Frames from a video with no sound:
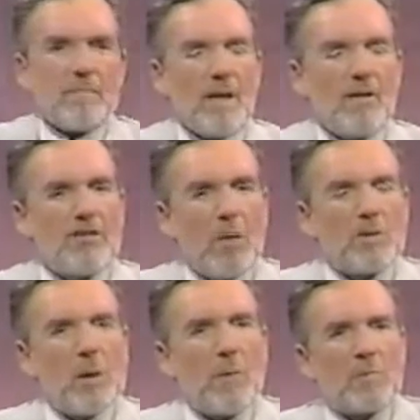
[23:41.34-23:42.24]

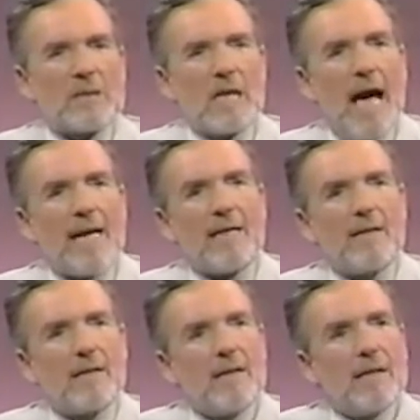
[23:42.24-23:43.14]
So it was like
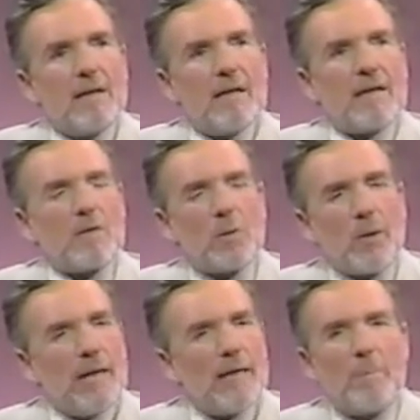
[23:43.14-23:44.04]
an
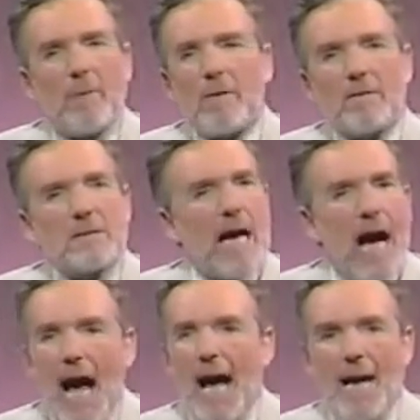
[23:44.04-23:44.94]
incredible
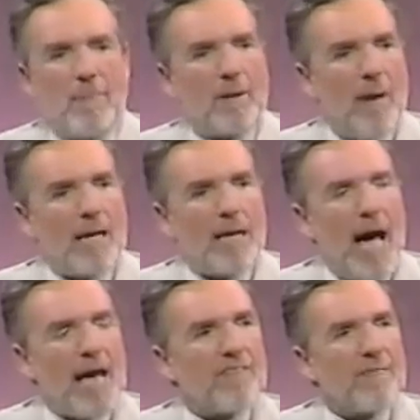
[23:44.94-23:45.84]
time in my
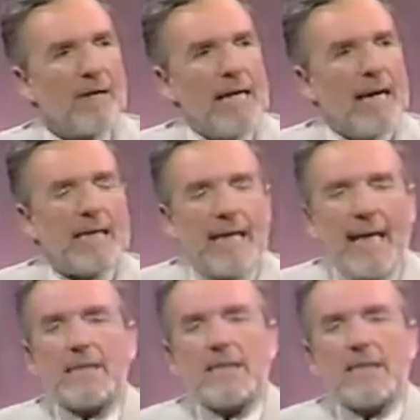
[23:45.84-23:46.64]
life. And yet